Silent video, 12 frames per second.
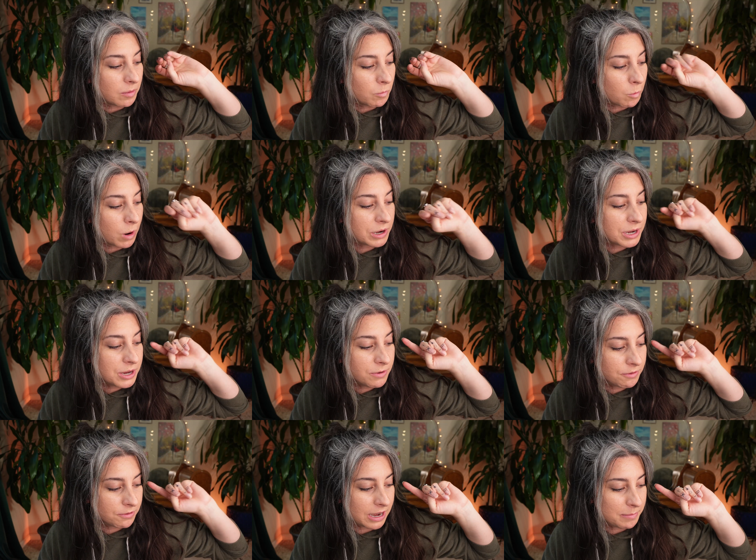What are
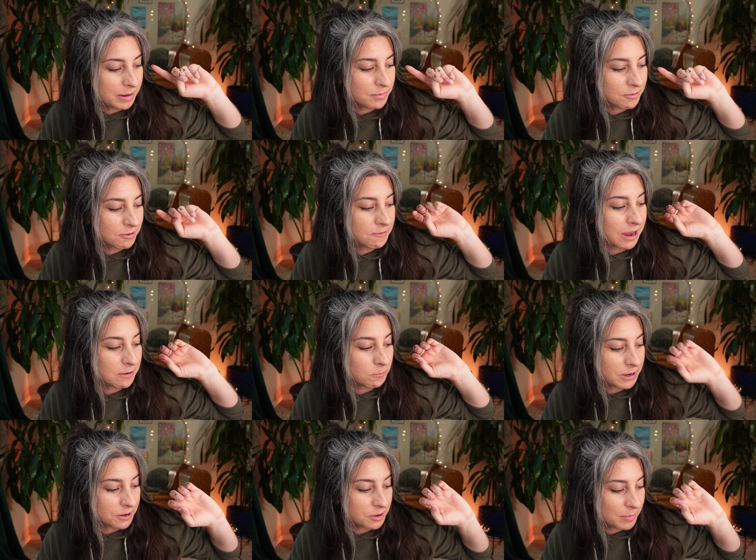you afraid people will find
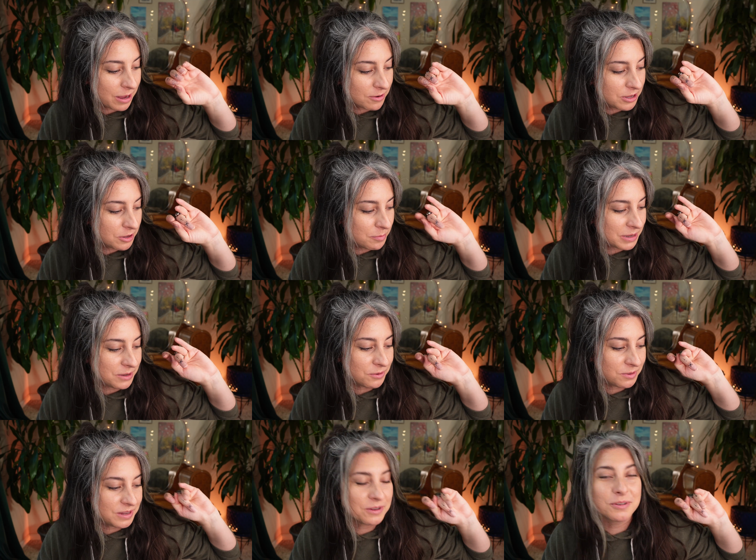weird about you, but you
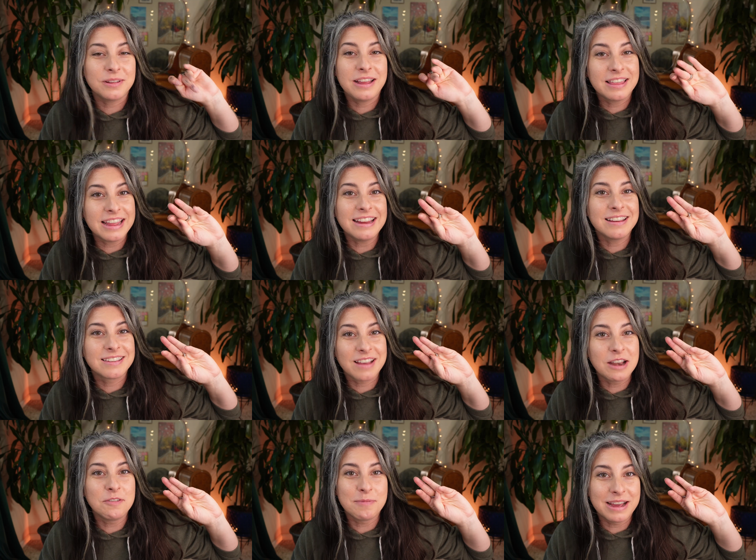secretly think is
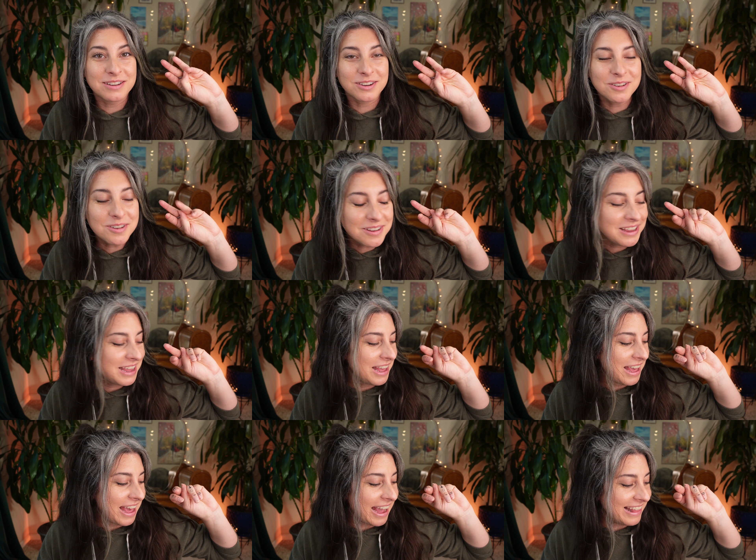kind of magical?
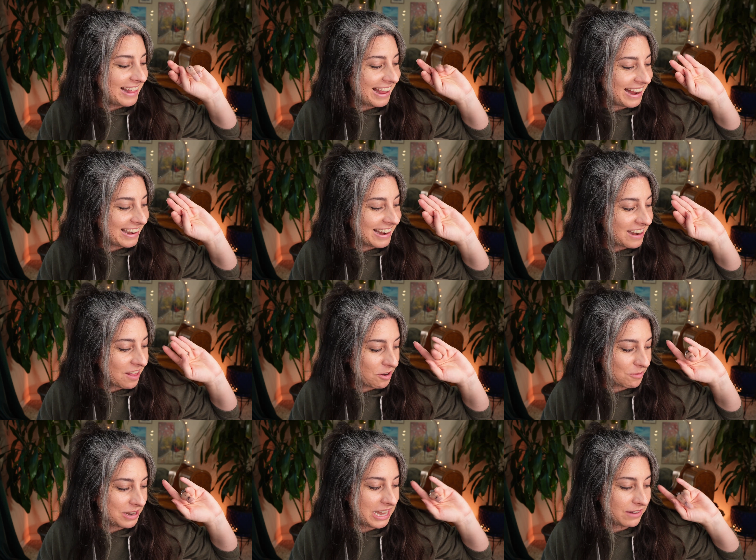And then
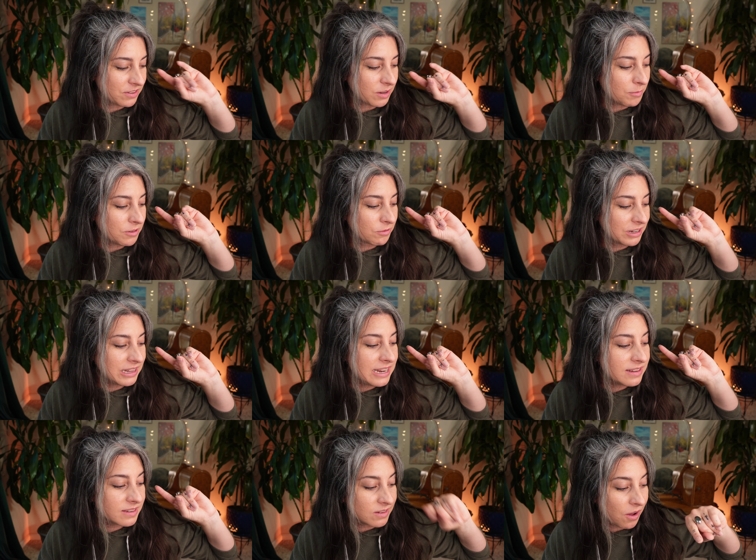another one, if someone
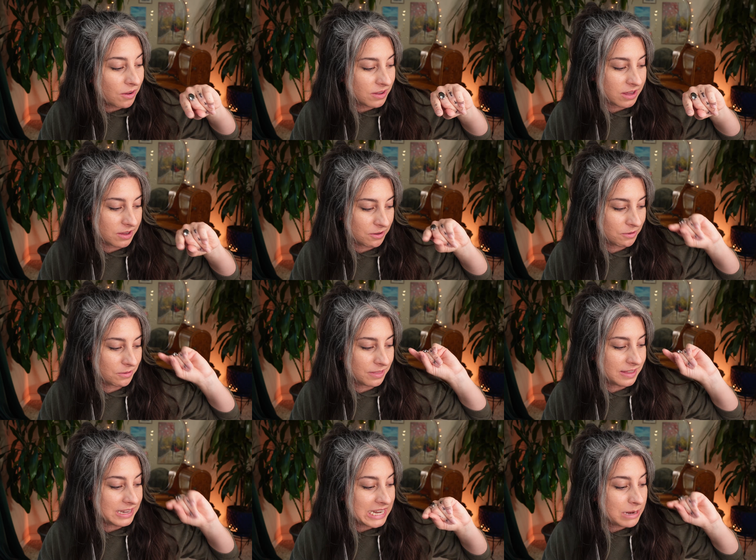really saw you,
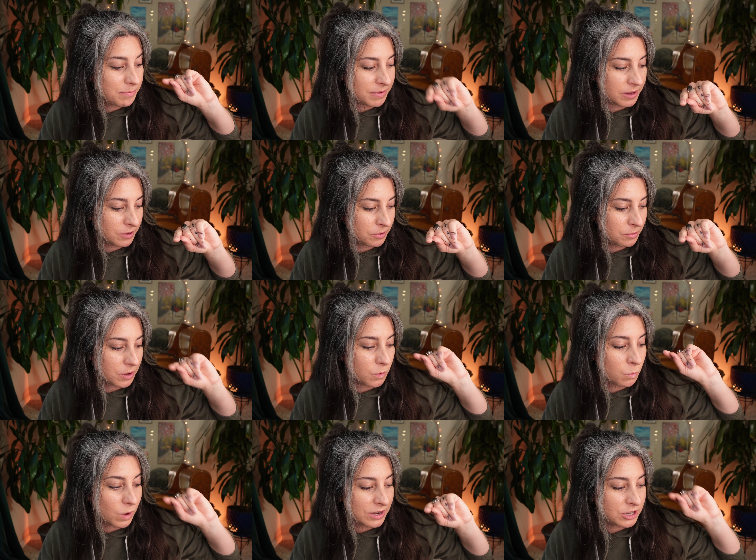the deep you,
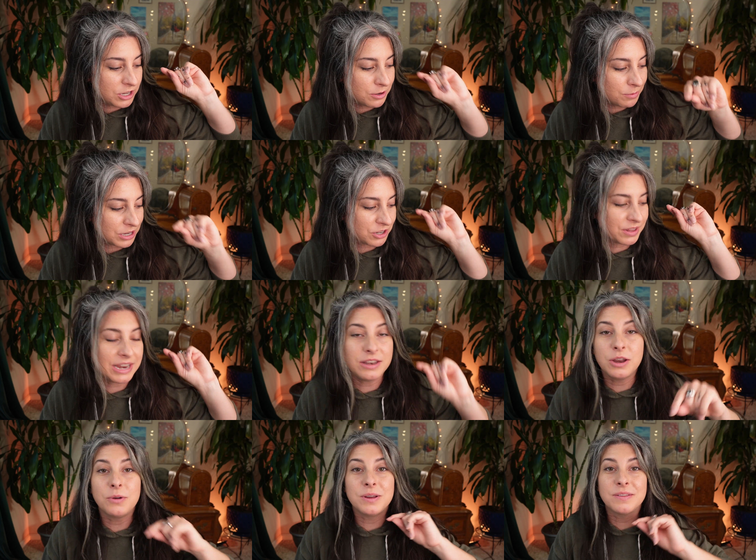what do you wish
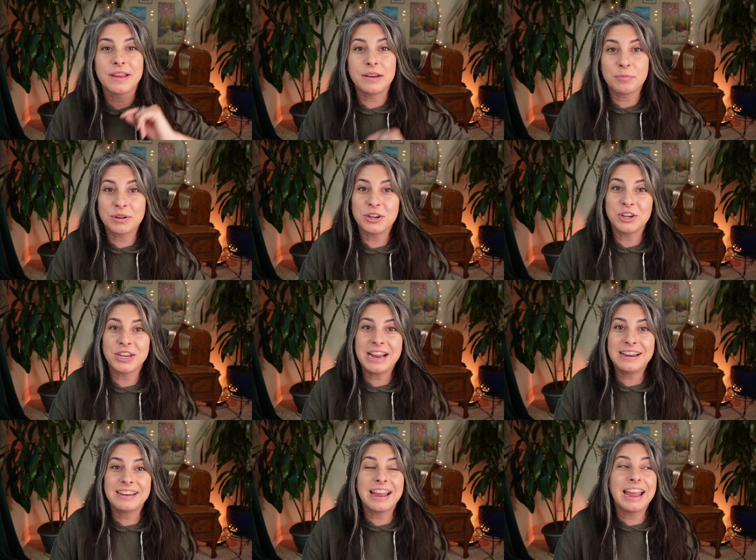they'd notice and appreciate?